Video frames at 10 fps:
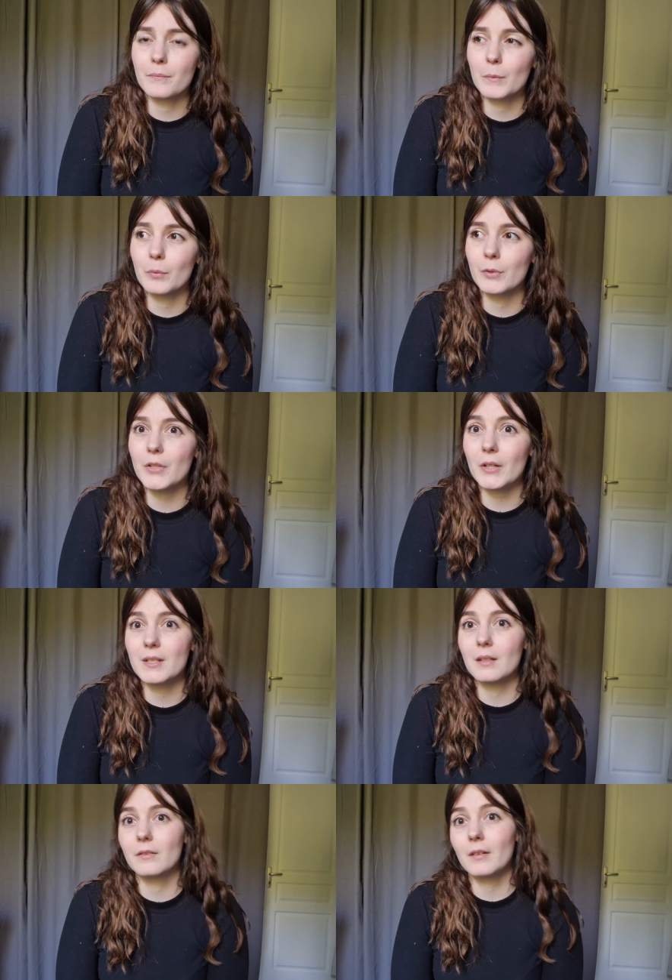
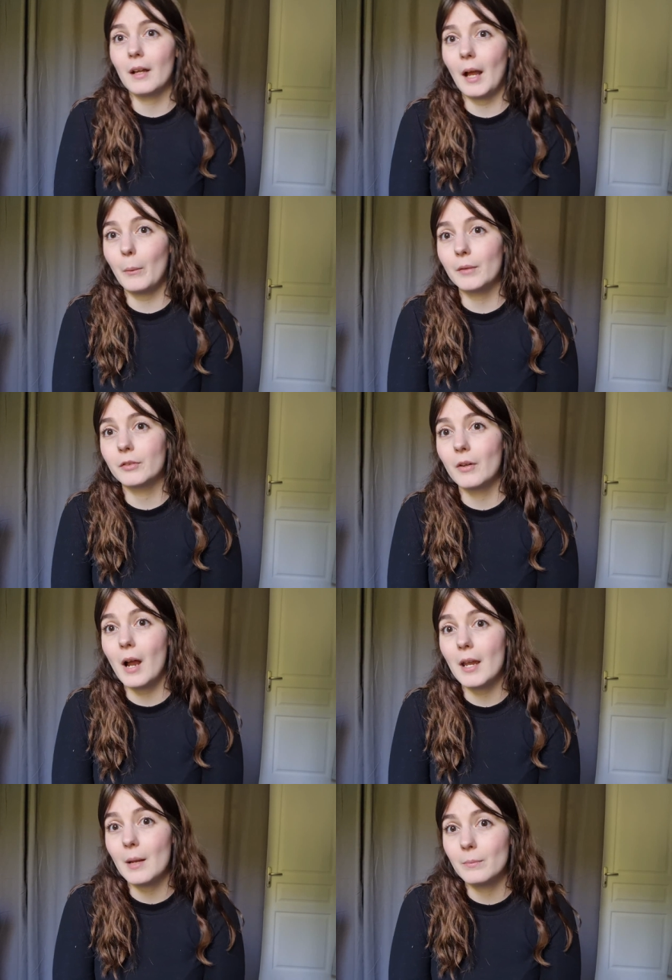productive. However,
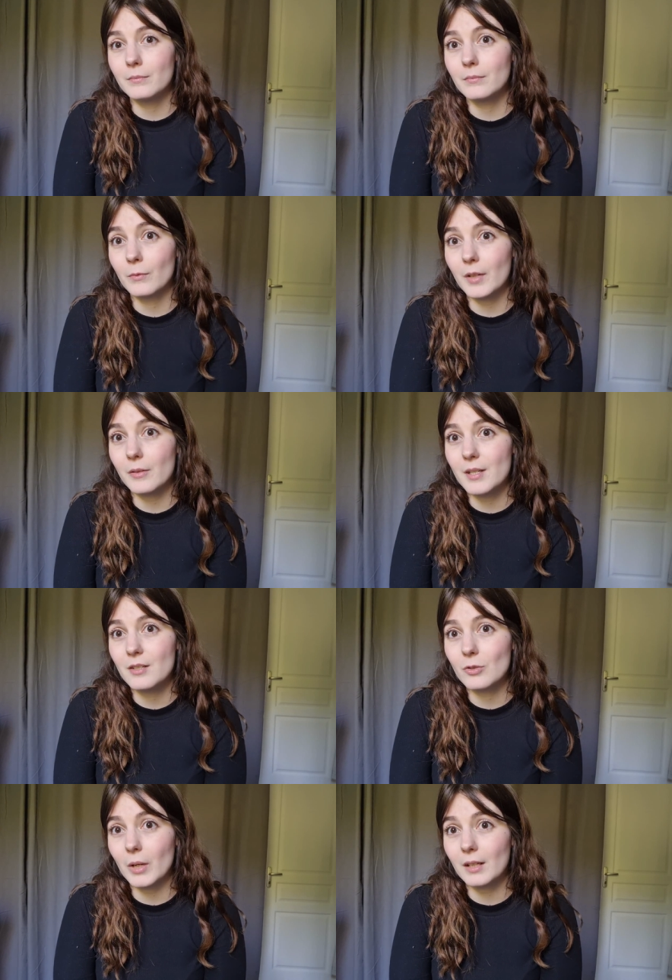I am very
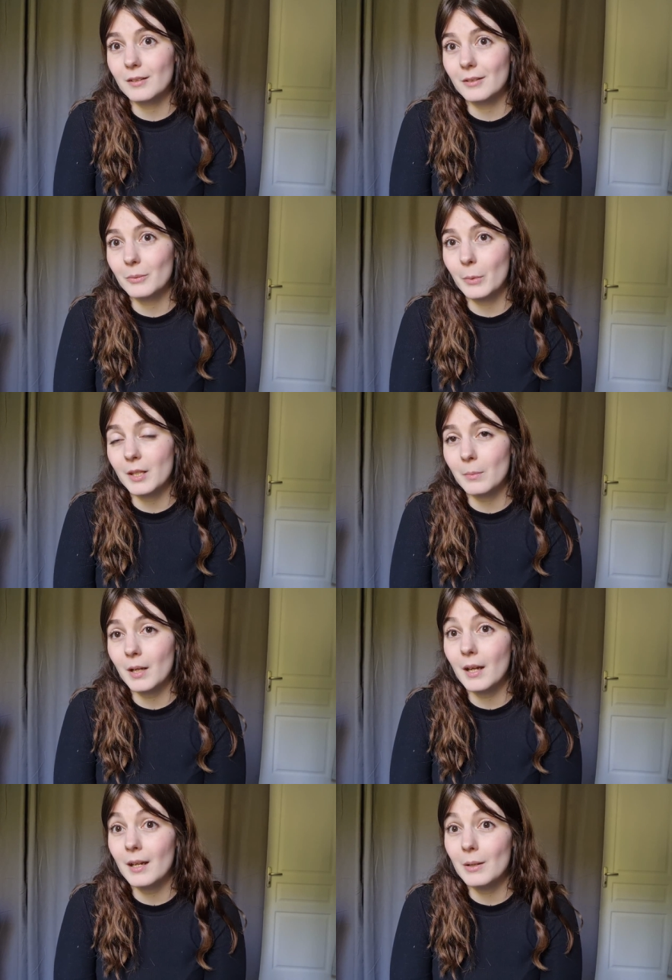strict with
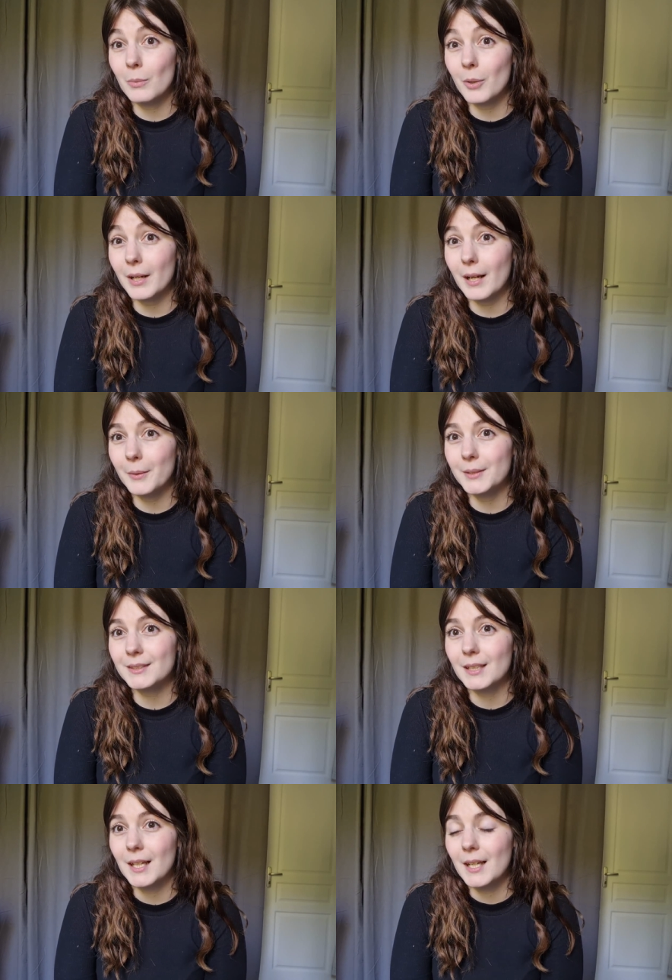my work
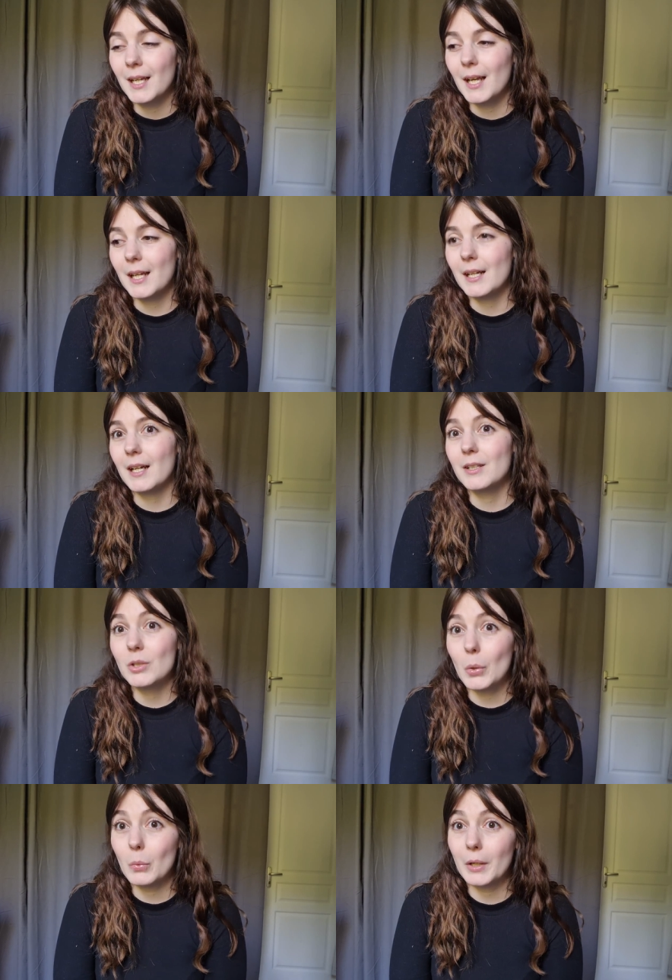hours, and I
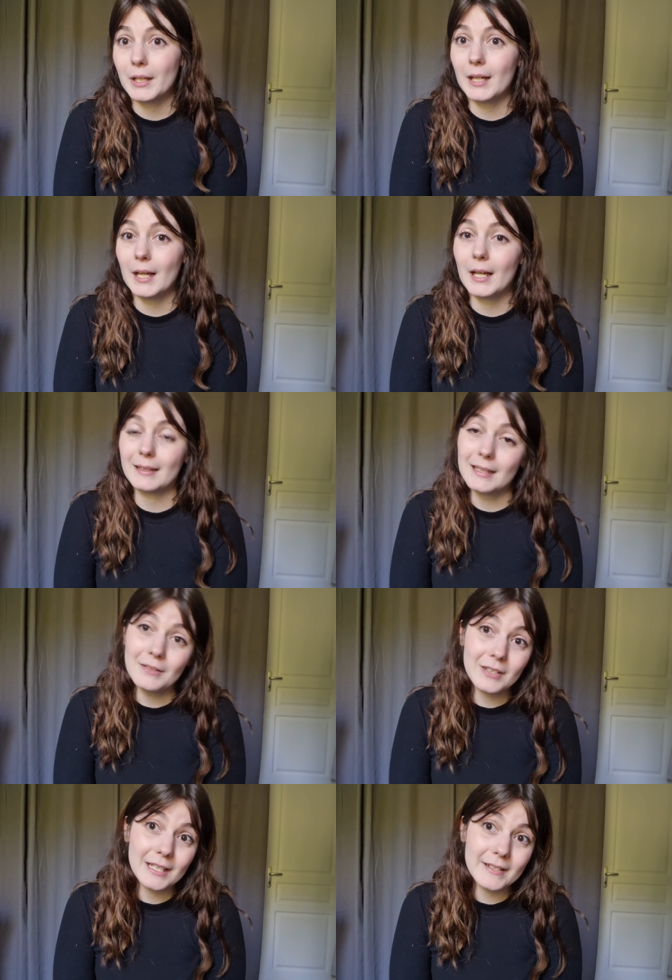don't work at
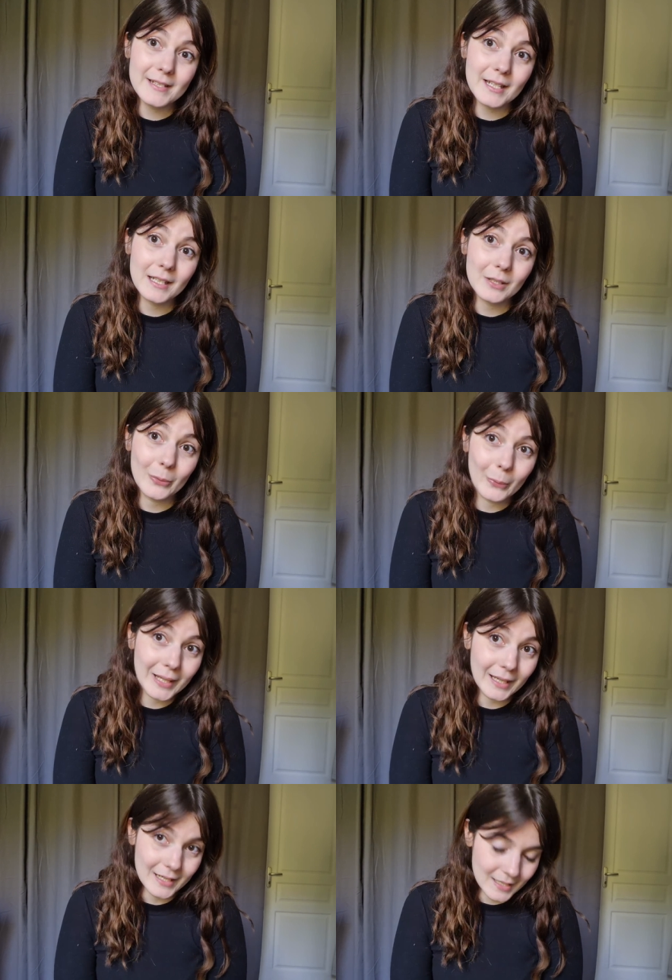evenings and in the
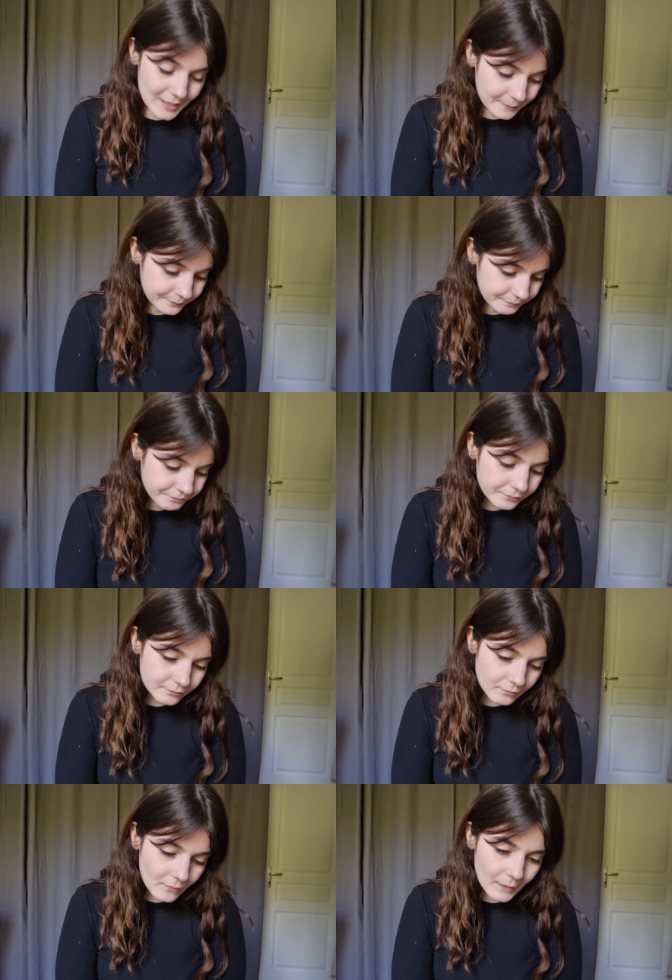weekends.
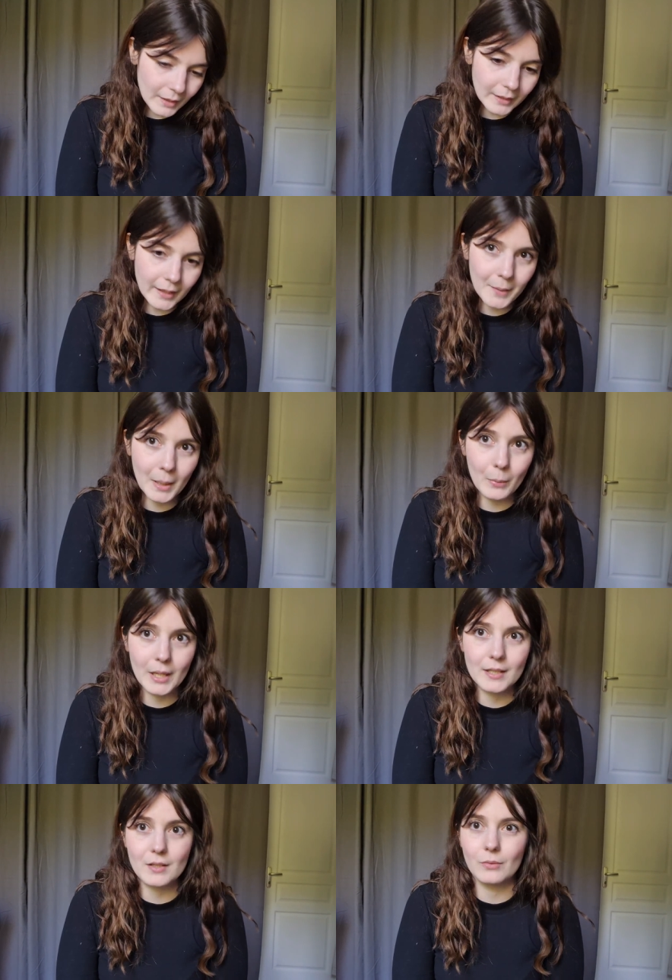I take my
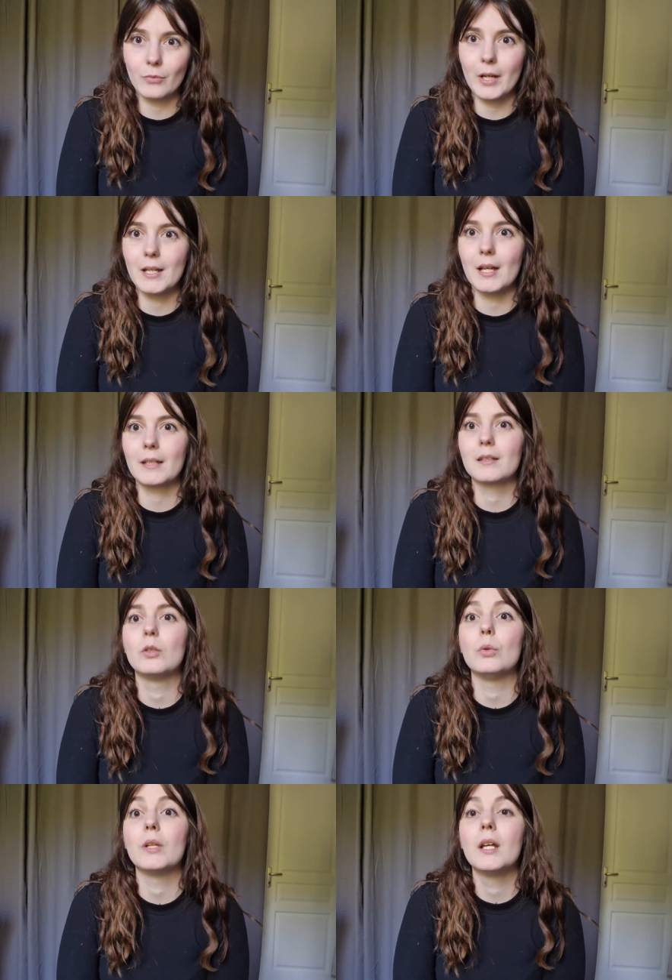weekends on Friday at
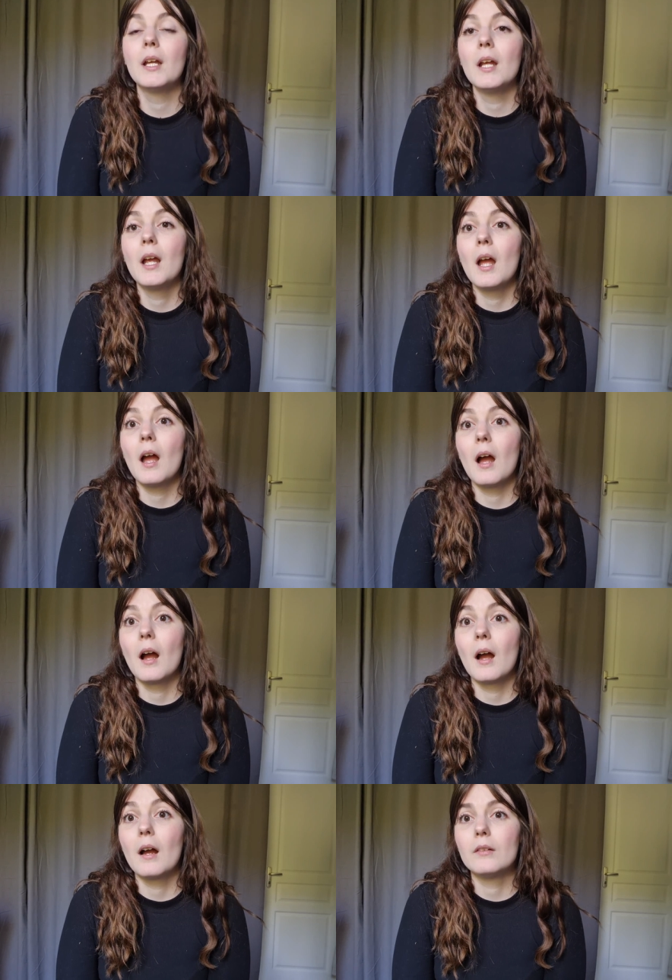noon.
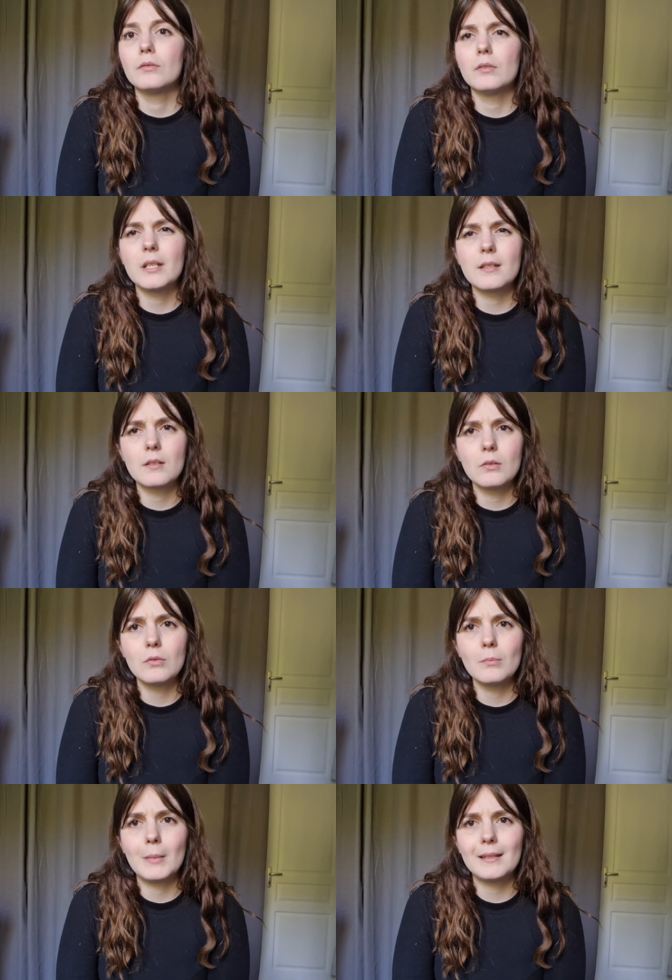is
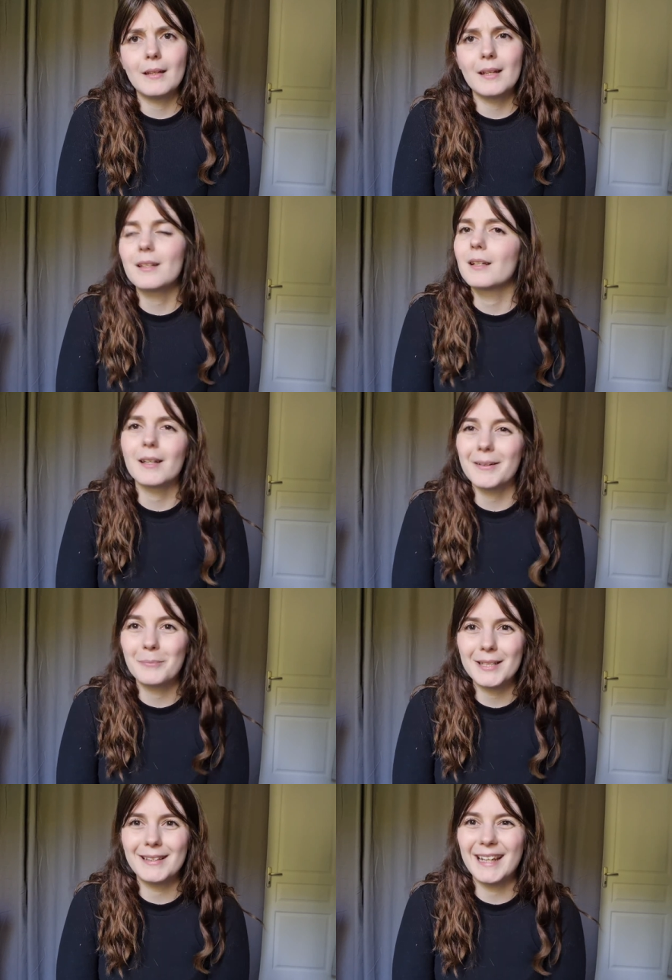noon midday at
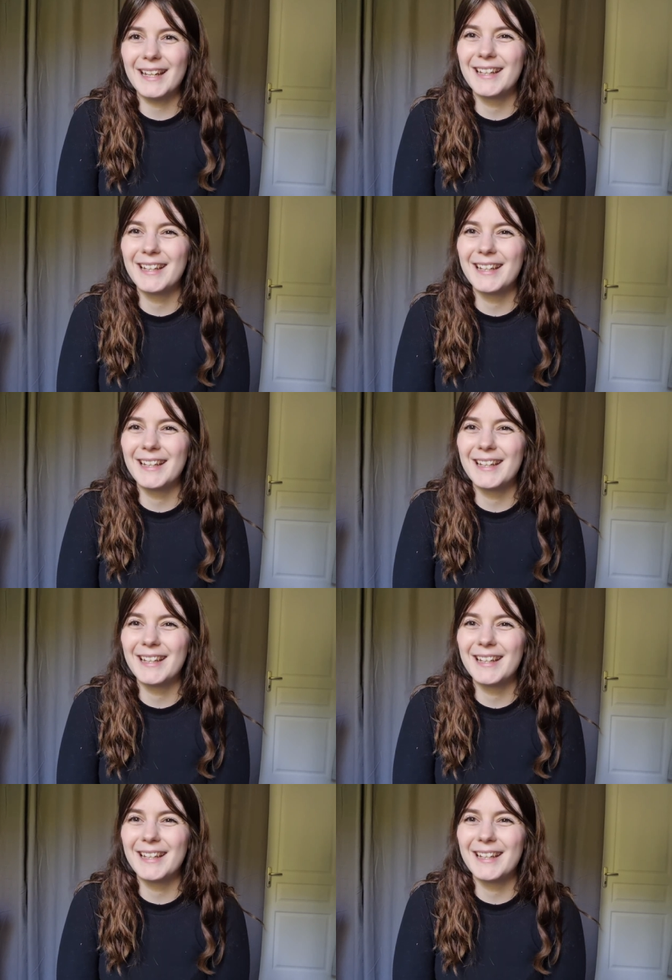midday.